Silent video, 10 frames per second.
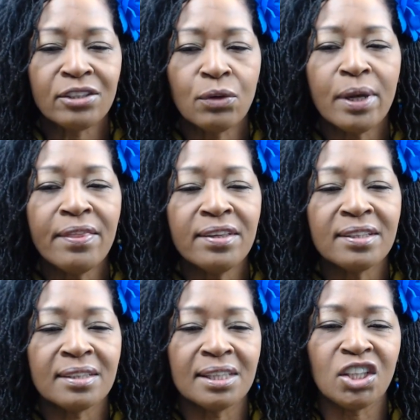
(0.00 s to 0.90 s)
And so in
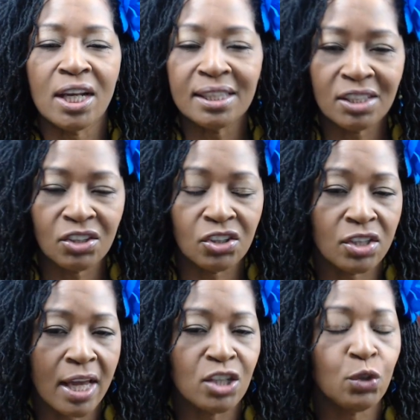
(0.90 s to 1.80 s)
the suggestion
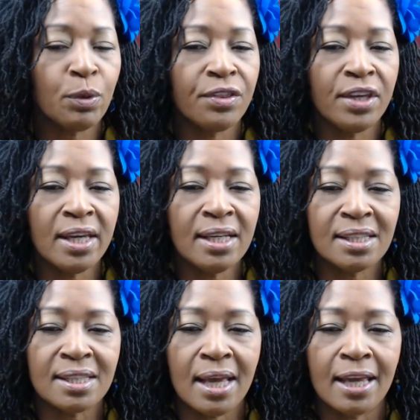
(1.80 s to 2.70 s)
stage, you would
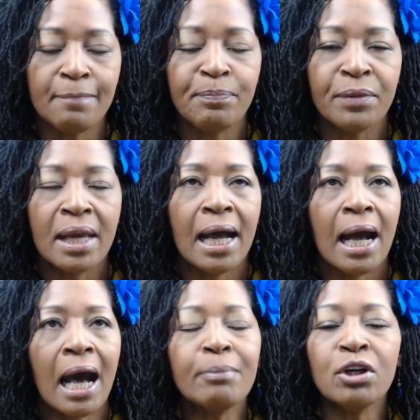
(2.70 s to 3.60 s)
then say,
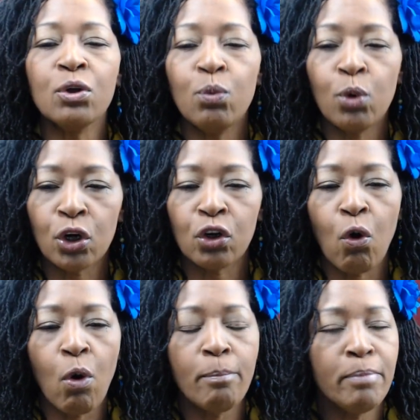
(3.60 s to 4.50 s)
I'm going to
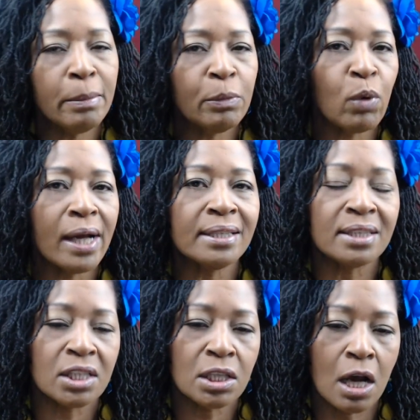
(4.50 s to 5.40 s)
work on
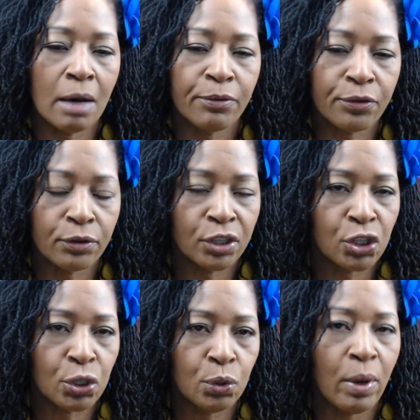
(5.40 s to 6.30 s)
memorizing Psalm
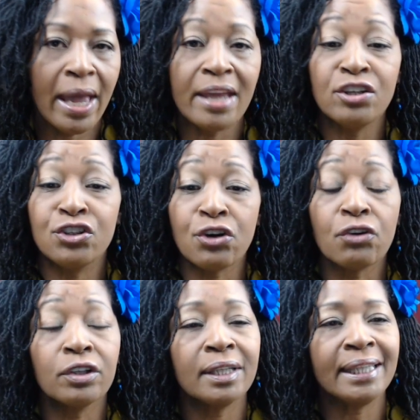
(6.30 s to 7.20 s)
32 and
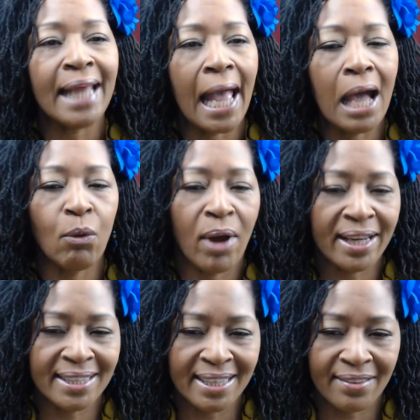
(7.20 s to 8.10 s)
journaling how
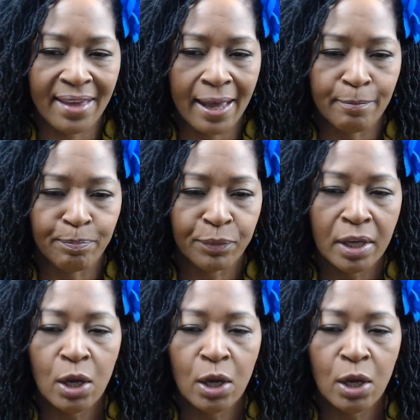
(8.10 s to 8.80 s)
I did that.